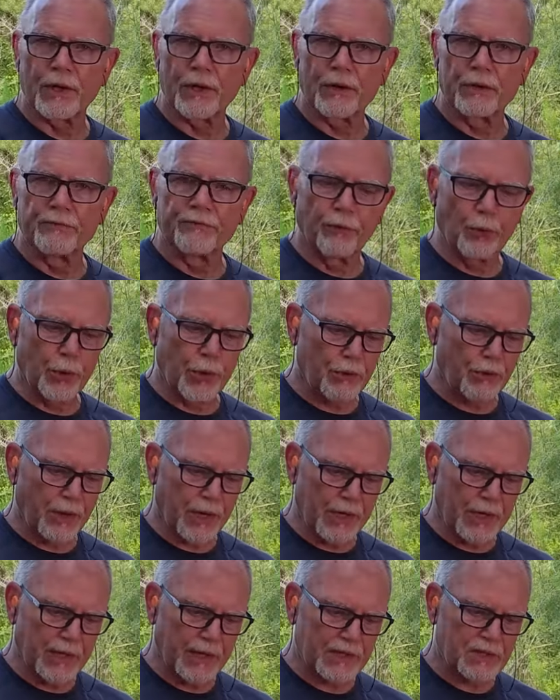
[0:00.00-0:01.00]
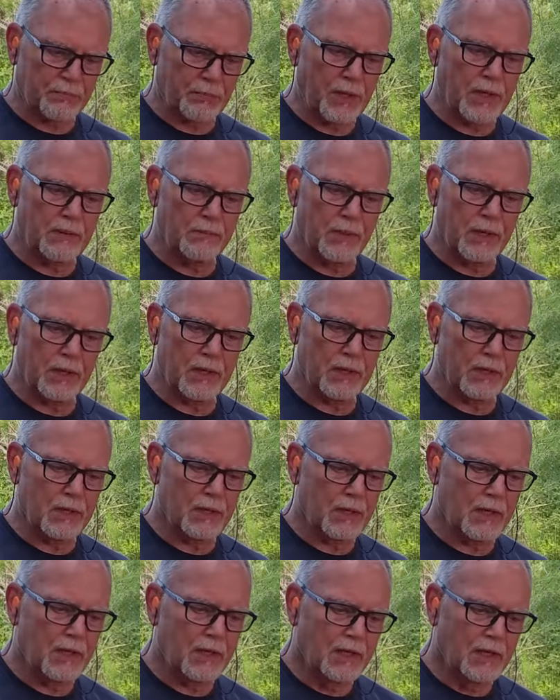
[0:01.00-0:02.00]
140 grain
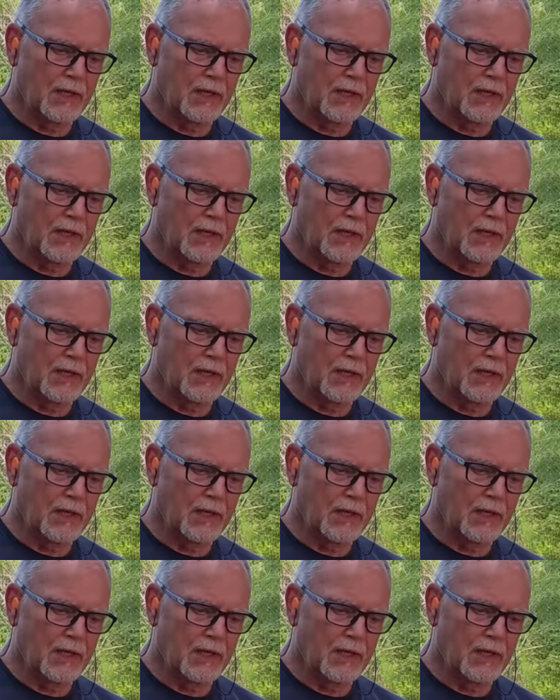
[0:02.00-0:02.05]
XPB